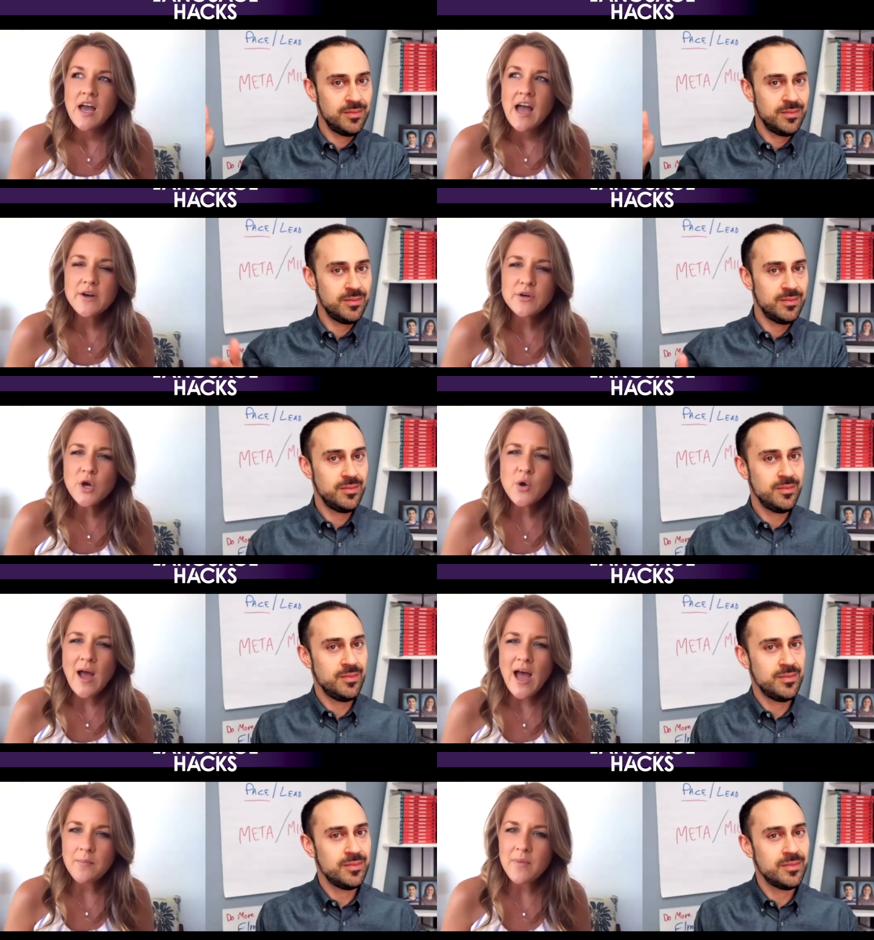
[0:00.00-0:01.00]
Speaker 1: I don't know
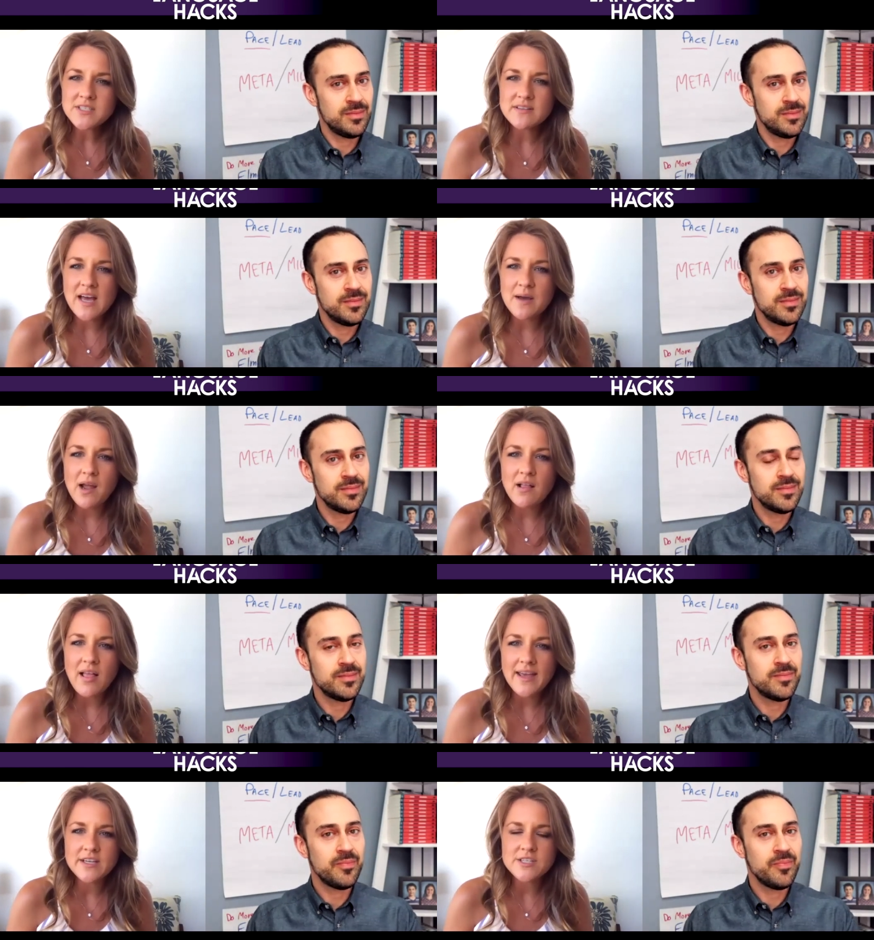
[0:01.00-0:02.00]
how much of that my
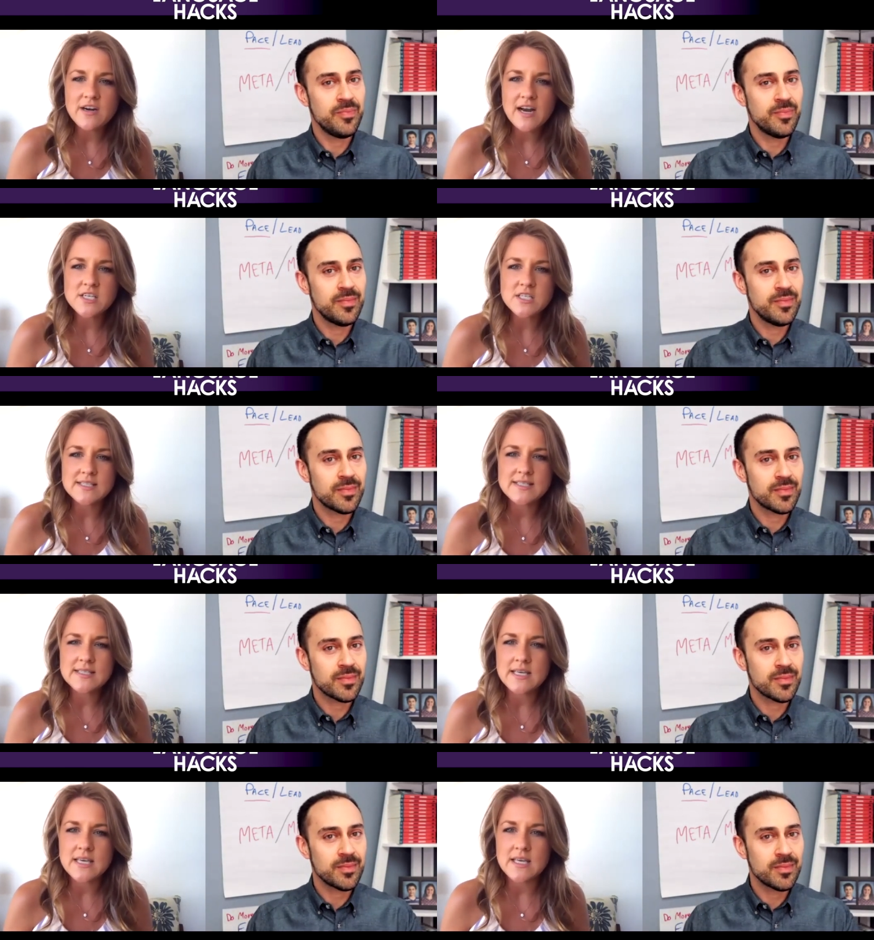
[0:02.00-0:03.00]
clients are actually
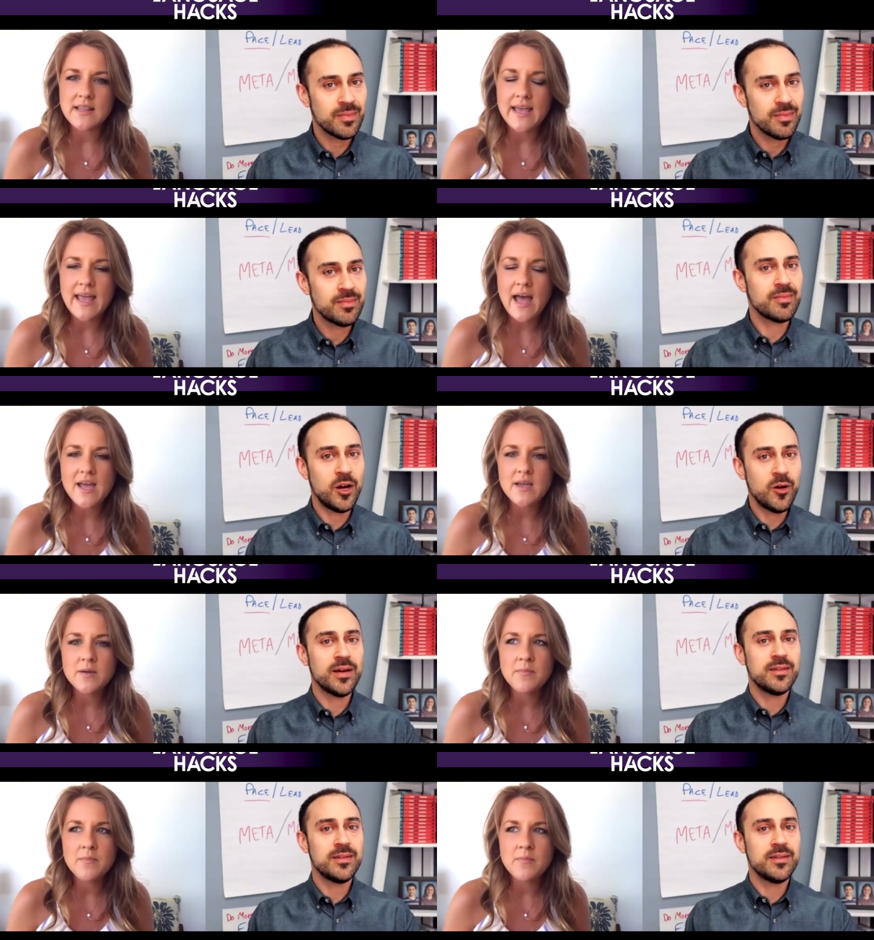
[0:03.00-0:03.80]
seeing. Mm, like okay.